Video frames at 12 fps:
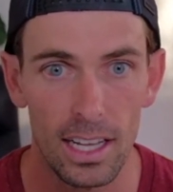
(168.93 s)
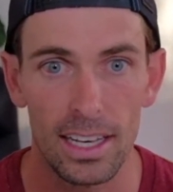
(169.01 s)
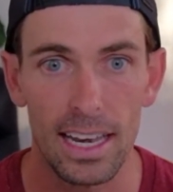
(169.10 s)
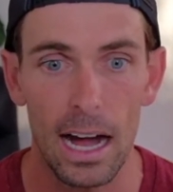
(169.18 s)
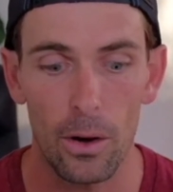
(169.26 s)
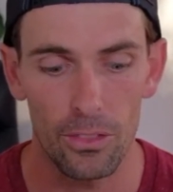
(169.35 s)

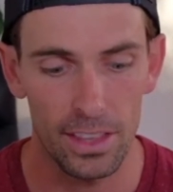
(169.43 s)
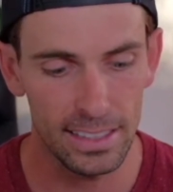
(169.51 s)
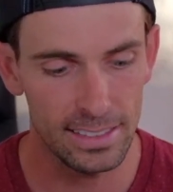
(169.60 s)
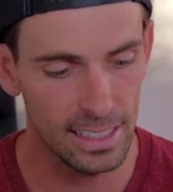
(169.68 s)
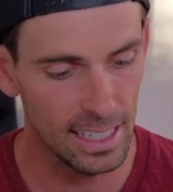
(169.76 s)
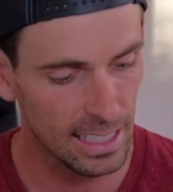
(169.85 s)
Now
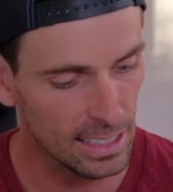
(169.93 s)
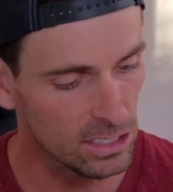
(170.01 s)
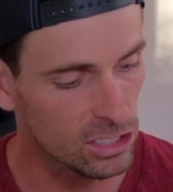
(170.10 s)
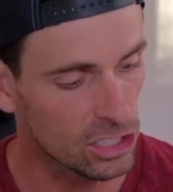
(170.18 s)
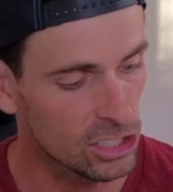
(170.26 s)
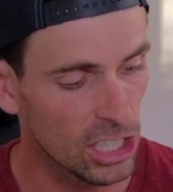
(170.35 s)
this
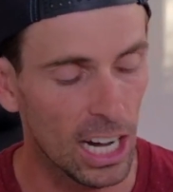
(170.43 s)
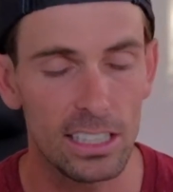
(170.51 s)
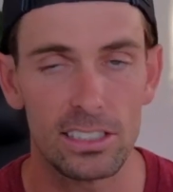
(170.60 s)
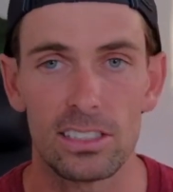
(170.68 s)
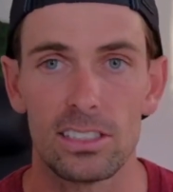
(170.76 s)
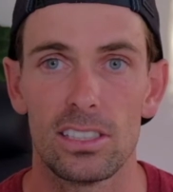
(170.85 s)
is
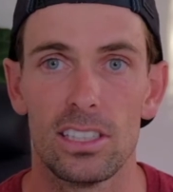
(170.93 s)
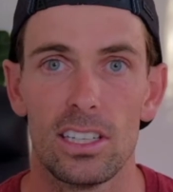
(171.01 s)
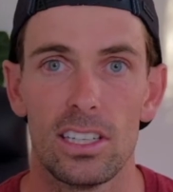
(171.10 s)
just